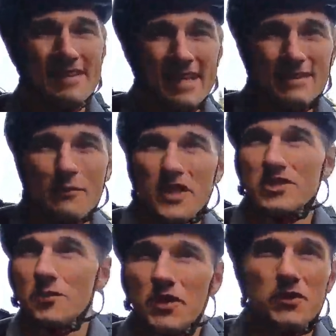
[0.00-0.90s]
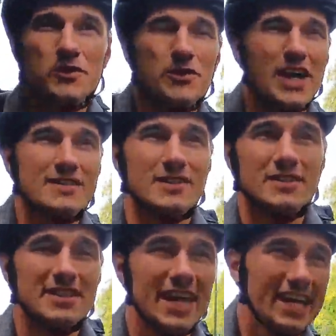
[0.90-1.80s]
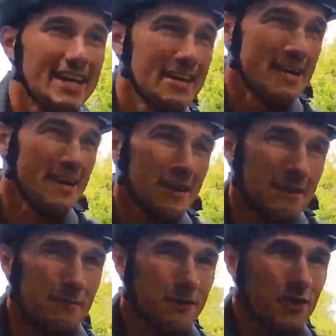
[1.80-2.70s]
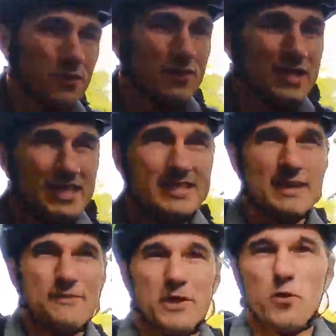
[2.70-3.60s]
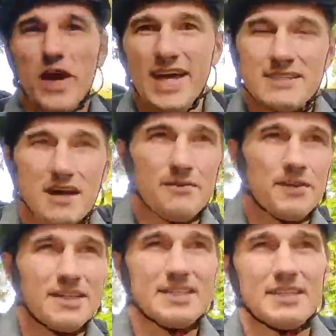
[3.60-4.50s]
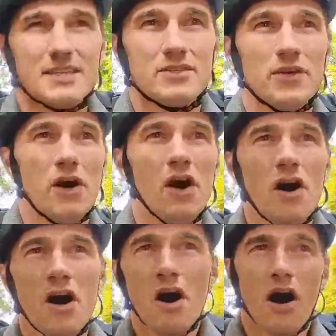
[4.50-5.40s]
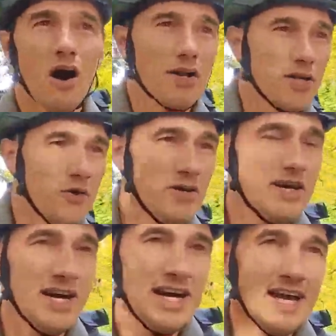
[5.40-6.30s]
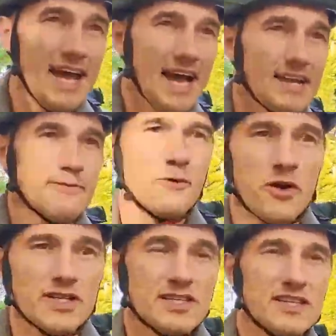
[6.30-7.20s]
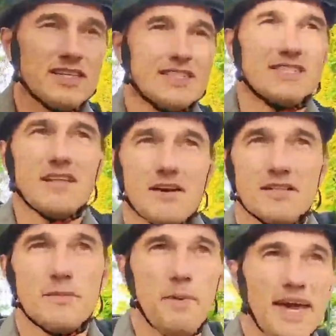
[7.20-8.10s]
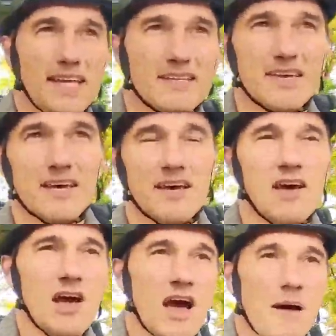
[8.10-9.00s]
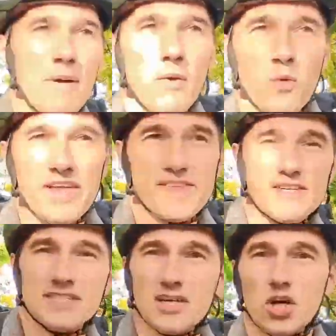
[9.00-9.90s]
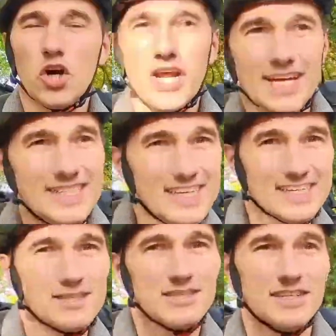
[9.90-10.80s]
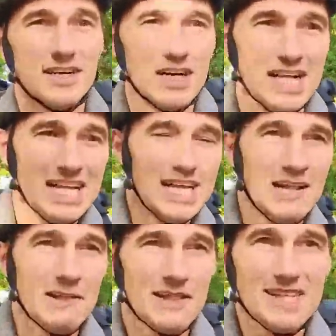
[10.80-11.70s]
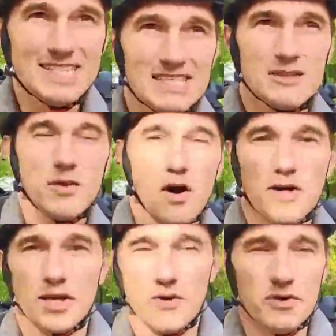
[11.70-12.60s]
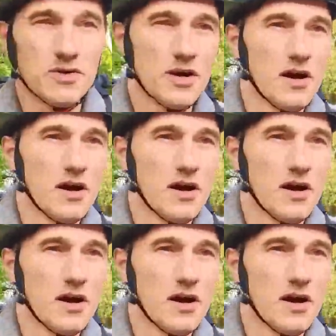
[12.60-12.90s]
That's the question we're going to answer today. We're going to see different ways of listening to audio. And of course, this is not a debate about whether it's a good idea to listen to audio